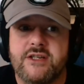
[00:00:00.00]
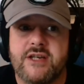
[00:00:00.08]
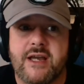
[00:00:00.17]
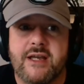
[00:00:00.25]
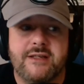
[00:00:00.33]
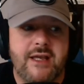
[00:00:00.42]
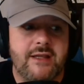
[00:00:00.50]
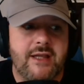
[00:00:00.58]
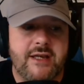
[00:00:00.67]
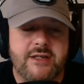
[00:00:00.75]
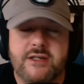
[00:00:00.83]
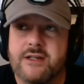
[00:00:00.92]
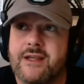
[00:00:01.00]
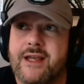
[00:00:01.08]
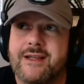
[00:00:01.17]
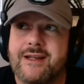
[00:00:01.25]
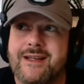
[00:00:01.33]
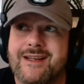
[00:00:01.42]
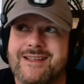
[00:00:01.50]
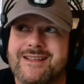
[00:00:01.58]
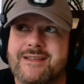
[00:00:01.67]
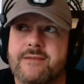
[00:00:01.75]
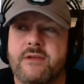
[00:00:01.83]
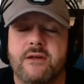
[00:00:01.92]
JSN last year landed in a
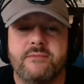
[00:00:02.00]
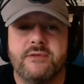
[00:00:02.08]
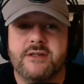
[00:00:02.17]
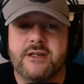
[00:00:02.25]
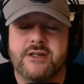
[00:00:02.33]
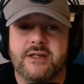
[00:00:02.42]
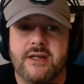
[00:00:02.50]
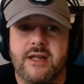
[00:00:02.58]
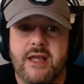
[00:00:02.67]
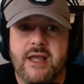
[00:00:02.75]
similar position